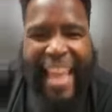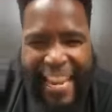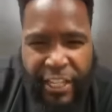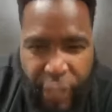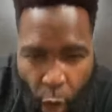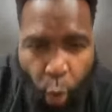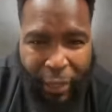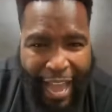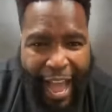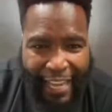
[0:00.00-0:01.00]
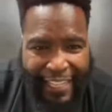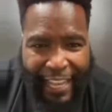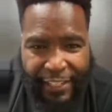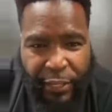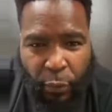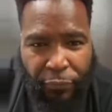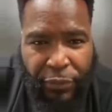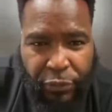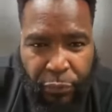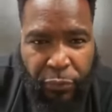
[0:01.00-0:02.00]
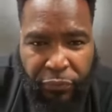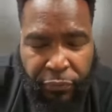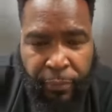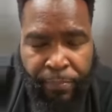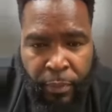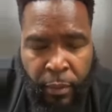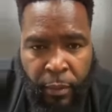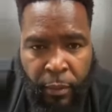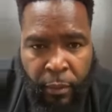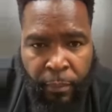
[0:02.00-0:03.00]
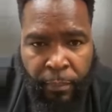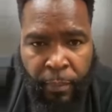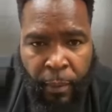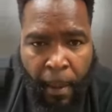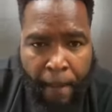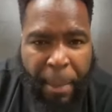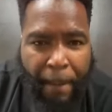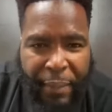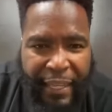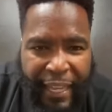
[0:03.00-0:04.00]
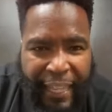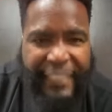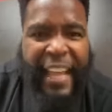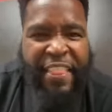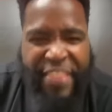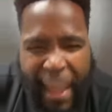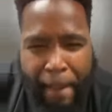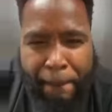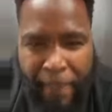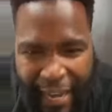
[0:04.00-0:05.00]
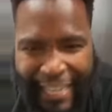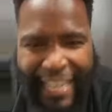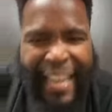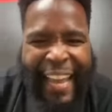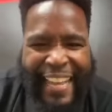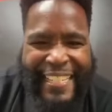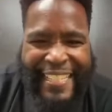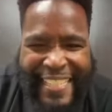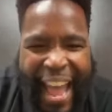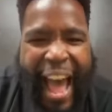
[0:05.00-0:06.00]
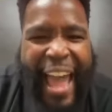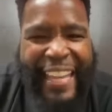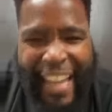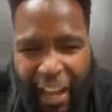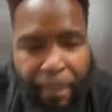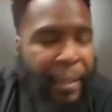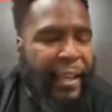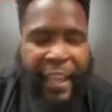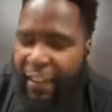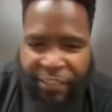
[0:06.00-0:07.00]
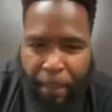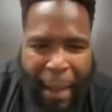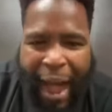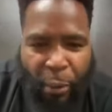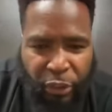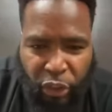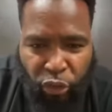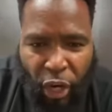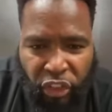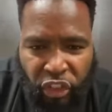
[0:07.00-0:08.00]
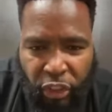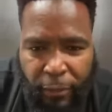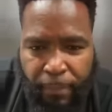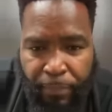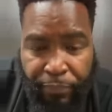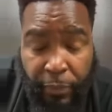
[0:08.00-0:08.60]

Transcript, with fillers: They know Kanye told the truth but because their money is tied up in the power structure.